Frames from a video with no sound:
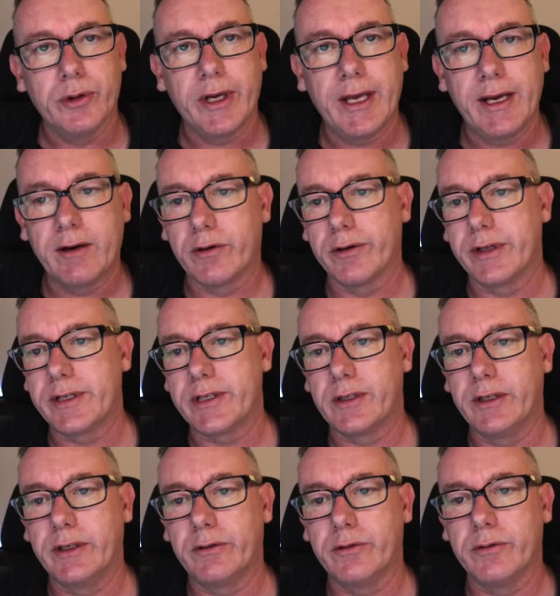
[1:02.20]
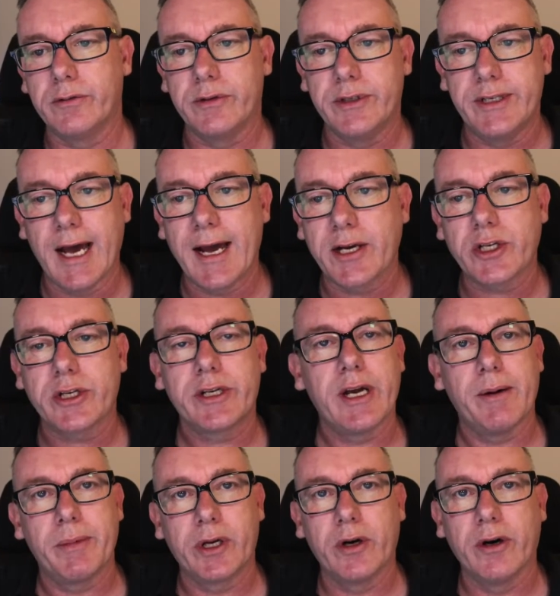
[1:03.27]
here, or this little dash
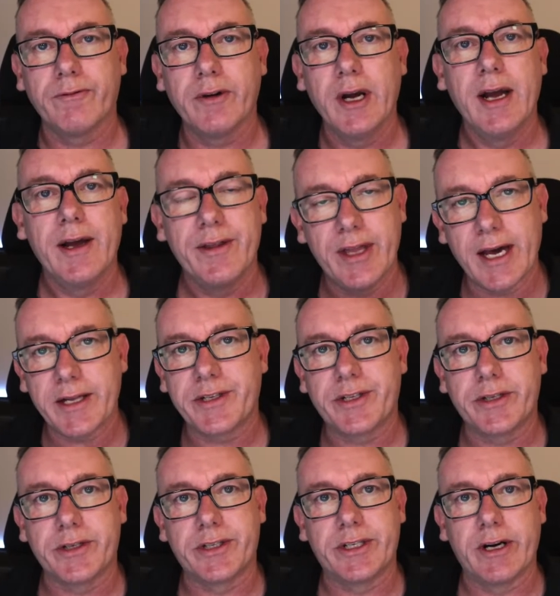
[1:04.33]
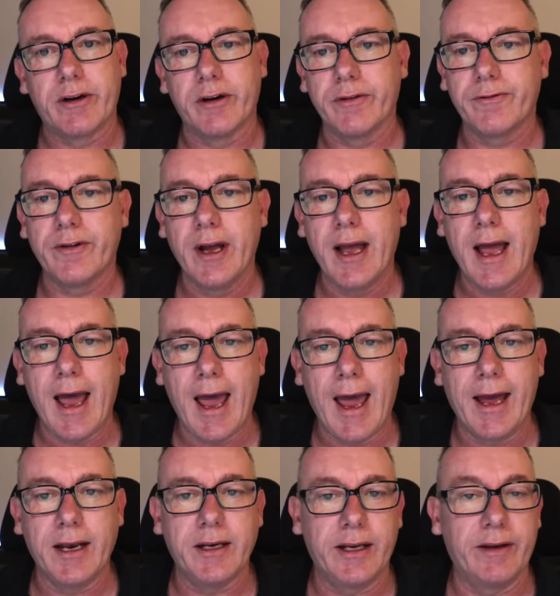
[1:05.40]
coming off, that's the serif.
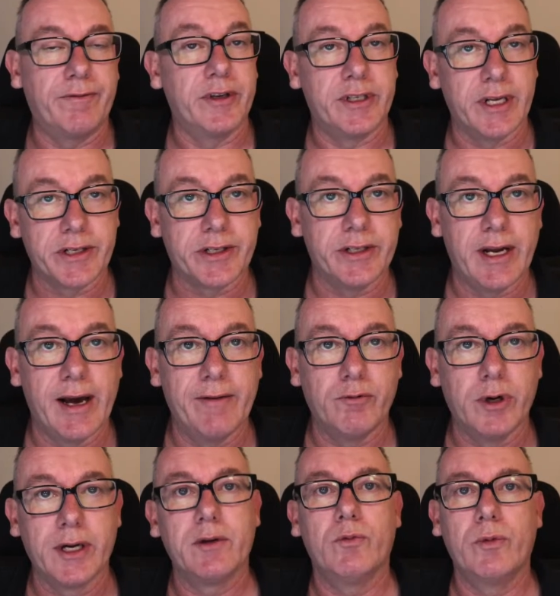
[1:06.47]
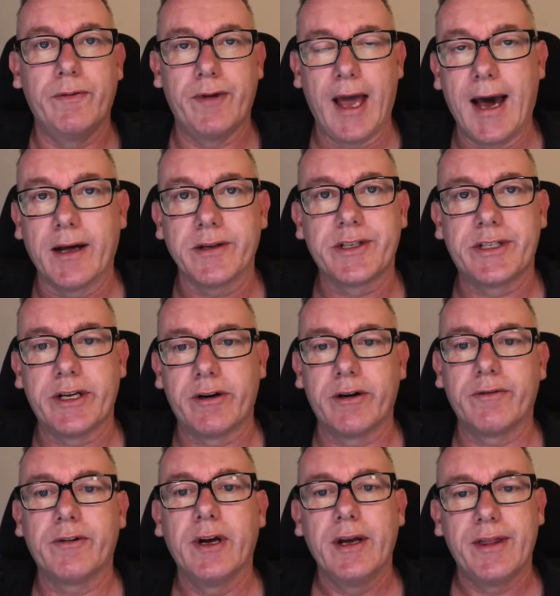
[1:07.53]
And if it doesn't have one, without
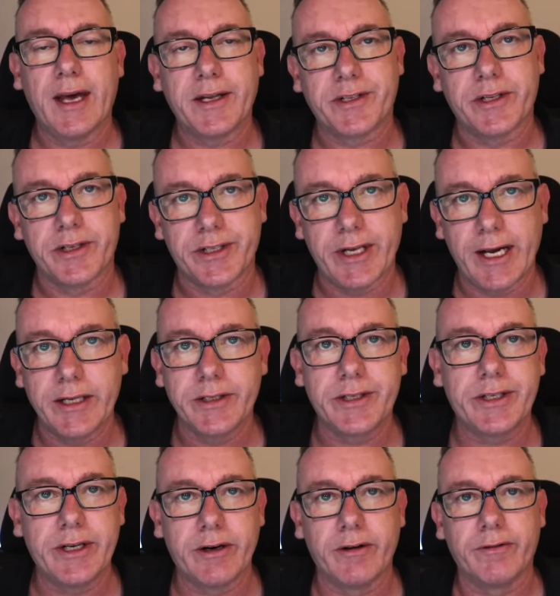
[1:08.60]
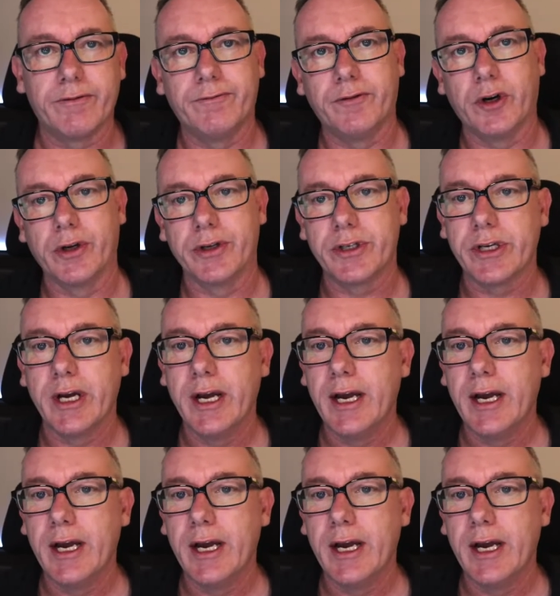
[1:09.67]
serif, that's a sans serif font.